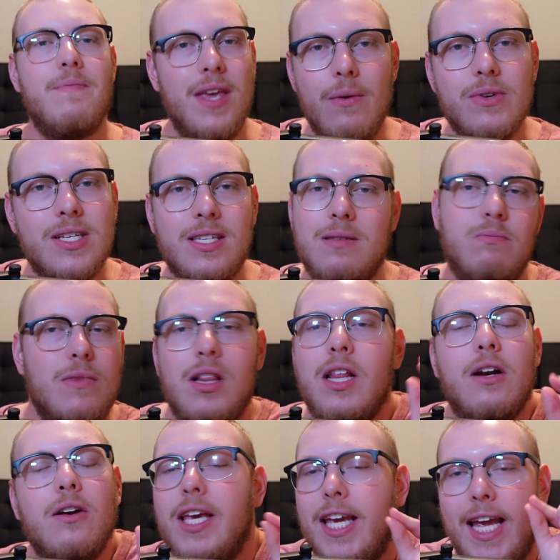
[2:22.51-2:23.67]
he was
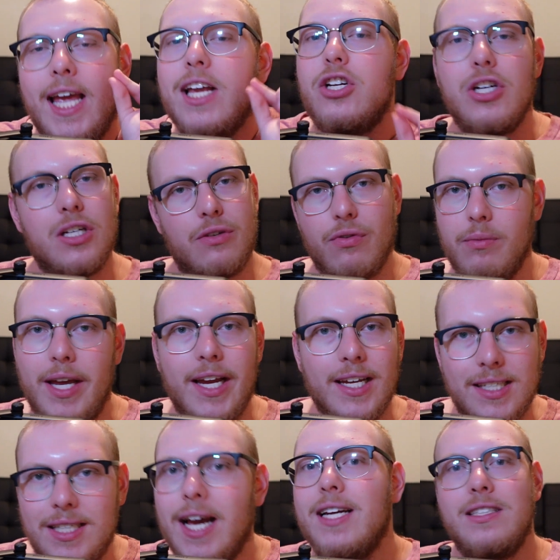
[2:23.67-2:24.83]
literally inches from getting a
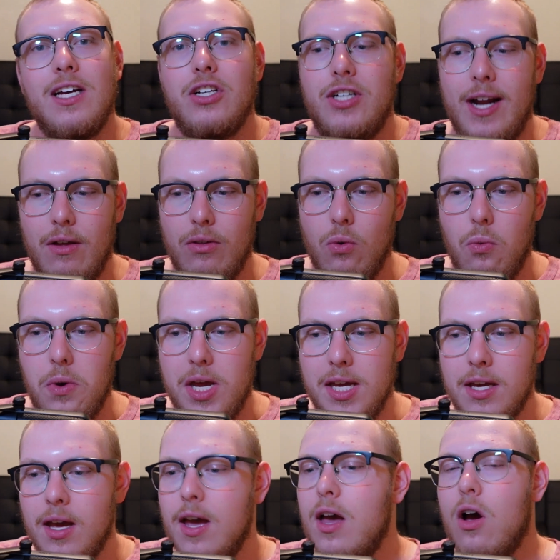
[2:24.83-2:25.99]
second touchdown of the week,